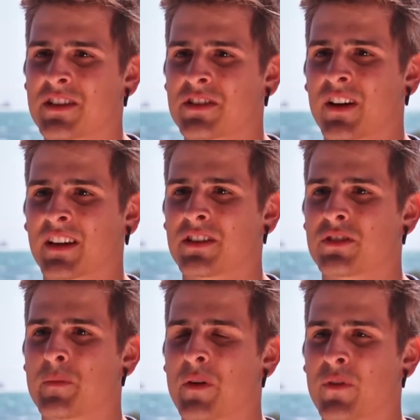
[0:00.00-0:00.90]
so I can
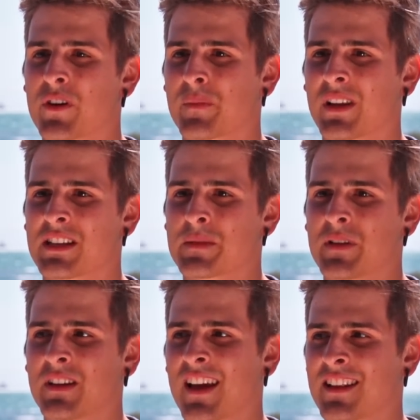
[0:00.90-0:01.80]
do my work
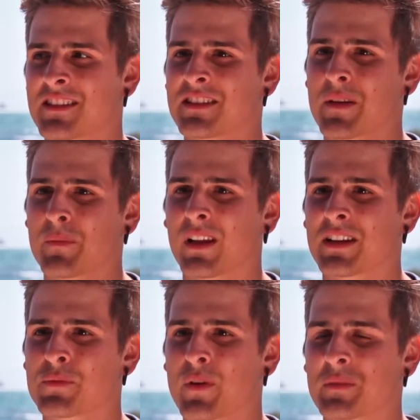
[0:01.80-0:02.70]
placement at the same
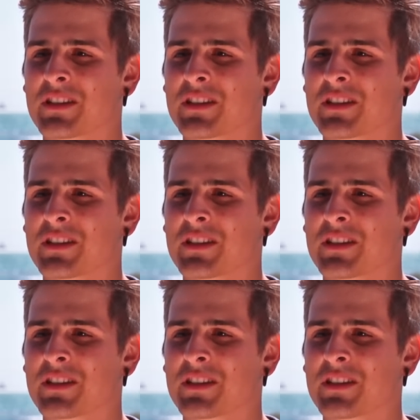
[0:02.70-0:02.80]
place where I'm